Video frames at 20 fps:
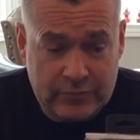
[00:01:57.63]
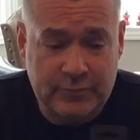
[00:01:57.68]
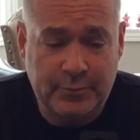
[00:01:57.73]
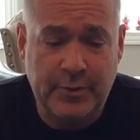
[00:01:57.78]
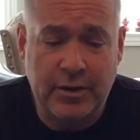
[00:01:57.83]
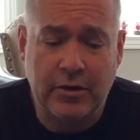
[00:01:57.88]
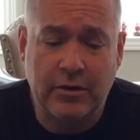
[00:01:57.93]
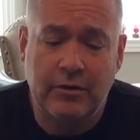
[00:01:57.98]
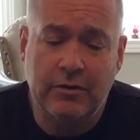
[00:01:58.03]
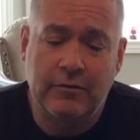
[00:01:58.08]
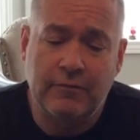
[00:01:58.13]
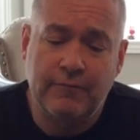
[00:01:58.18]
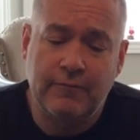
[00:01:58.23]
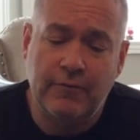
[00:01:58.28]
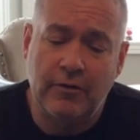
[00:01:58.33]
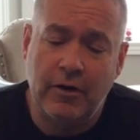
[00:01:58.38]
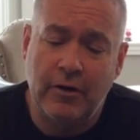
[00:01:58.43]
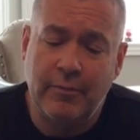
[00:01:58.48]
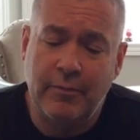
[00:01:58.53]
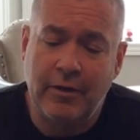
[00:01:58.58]
speaker
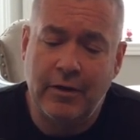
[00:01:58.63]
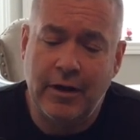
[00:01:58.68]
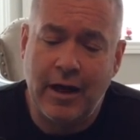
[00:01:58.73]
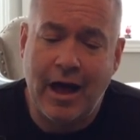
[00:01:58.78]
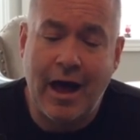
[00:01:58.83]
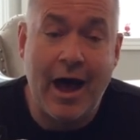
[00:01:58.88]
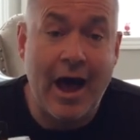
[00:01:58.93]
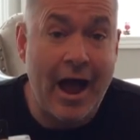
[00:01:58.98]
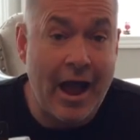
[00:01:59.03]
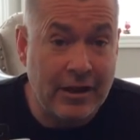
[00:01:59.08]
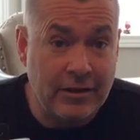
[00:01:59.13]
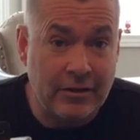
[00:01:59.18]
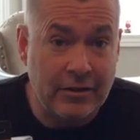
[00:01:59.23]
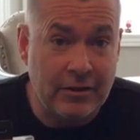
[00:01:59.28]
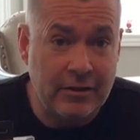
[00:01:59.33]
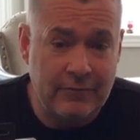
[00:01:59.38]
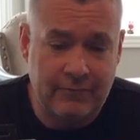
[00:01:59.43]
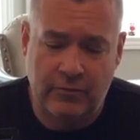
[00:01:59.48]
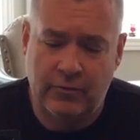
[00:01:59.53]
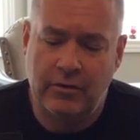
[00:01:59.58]
from
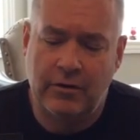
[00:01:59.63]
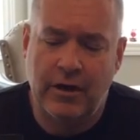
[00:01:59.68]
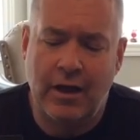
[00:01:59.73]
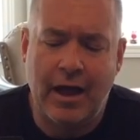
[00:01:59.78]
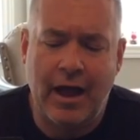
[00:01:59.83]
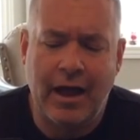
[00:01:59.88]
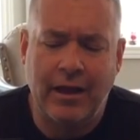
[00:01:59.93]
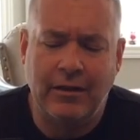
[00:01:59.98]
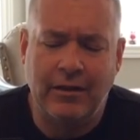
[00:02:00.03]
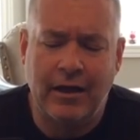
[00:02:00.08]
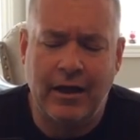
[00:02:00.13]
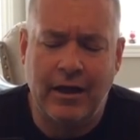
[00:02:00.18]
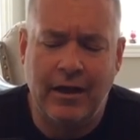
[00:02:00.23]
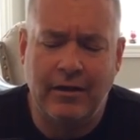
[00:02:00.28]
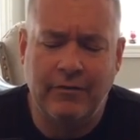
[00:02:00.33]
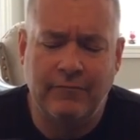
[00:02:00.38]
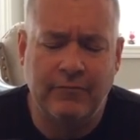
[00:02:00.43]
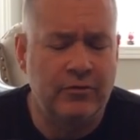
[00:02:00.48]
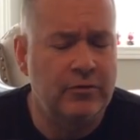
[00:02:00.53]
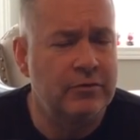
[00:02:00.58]
iLive, or
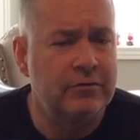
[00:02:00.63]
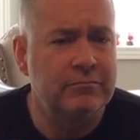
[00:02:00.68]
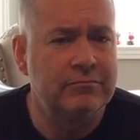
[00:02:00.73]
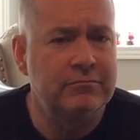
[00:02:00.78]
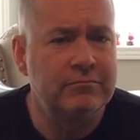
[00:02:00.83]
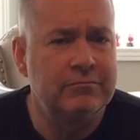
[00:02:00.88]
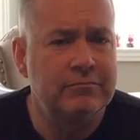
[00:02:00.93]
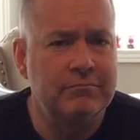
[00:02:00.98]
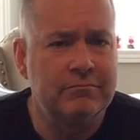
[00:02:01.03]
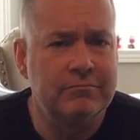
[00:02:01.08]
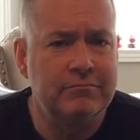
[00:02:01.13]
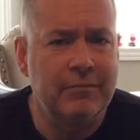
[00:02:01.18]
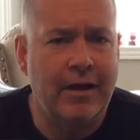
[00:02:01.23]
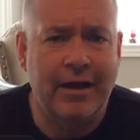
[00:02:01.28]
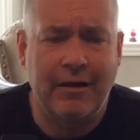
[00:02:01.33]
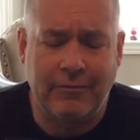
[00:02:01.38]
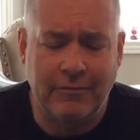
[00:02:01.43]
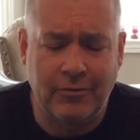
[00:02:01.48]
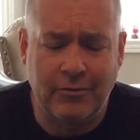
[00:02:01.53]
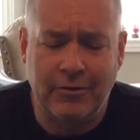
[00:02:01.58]
I
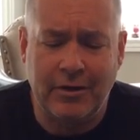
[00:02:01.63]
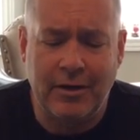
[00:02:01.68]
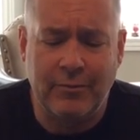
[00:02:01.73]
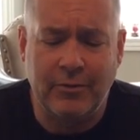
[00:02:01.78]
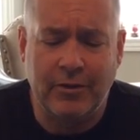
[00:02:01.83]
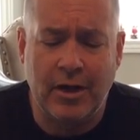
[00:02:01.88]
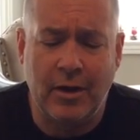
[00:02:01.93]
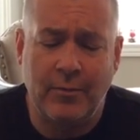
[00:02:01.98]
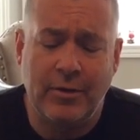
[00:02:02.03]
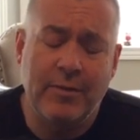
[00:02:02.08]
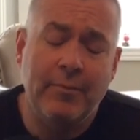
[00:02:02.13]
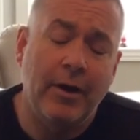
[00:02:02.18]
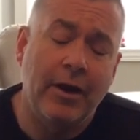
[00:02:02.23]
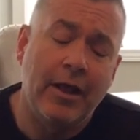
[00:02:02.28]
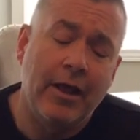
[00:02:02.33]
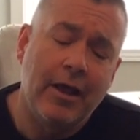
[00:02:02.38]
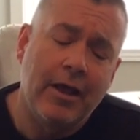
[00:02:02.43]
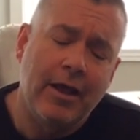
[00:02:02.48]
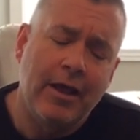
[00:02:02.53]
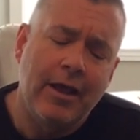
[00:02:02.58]
don't know the name of the company, but